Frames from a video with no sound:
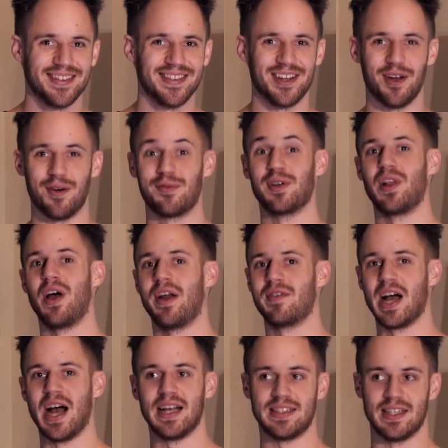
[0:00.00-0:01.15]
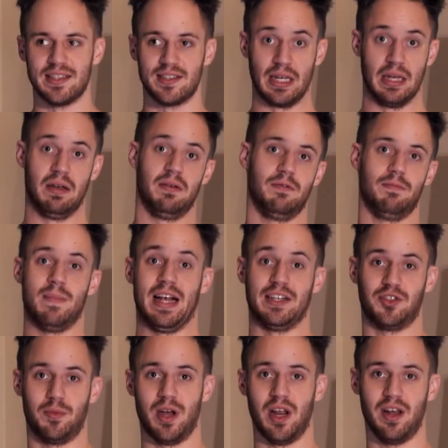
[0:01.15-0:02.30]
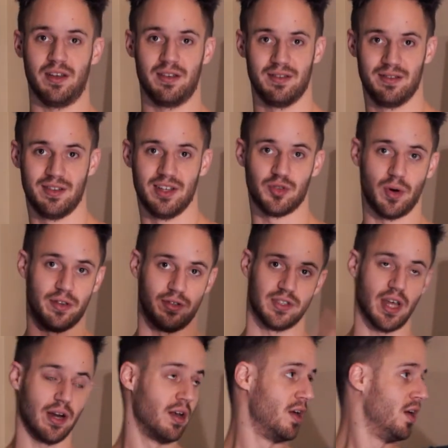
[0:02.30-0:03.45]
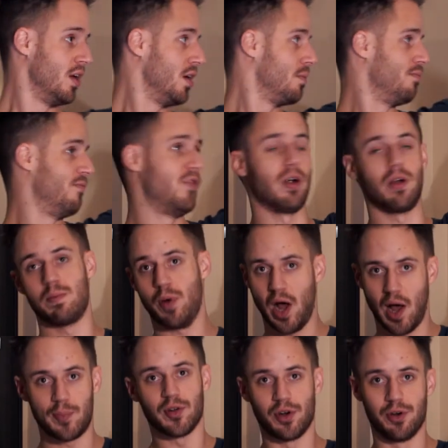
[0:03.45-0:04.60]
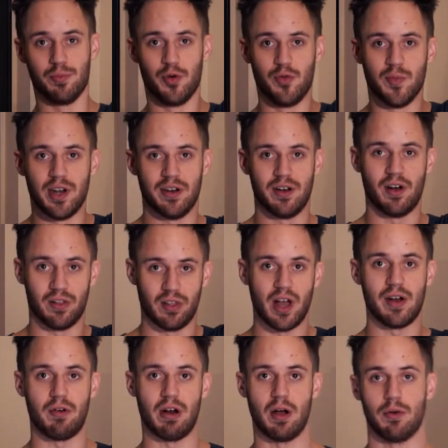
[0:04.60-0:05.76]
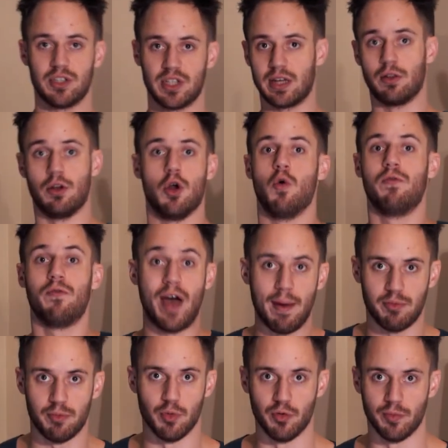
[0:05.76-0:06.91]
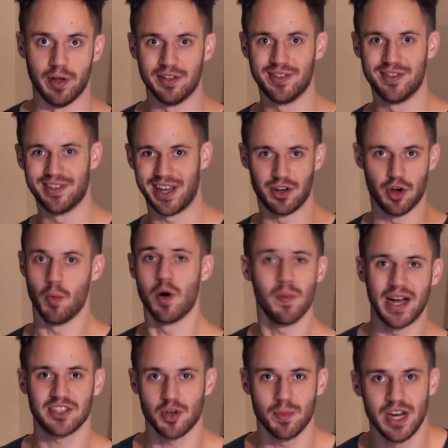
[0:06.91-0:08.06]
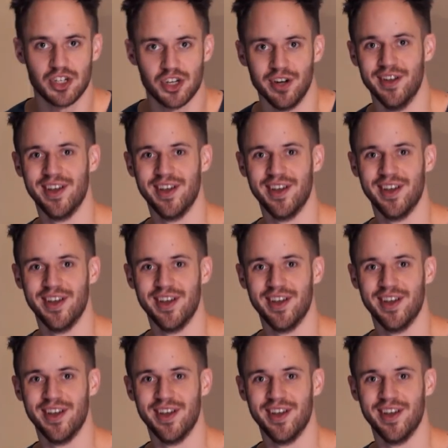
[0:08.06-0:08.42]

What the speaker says: You know, for a lot of guys, it's masturbating. This is why there's that very popular movement online right now, where it's like the no FAP movement, like no more masturbation,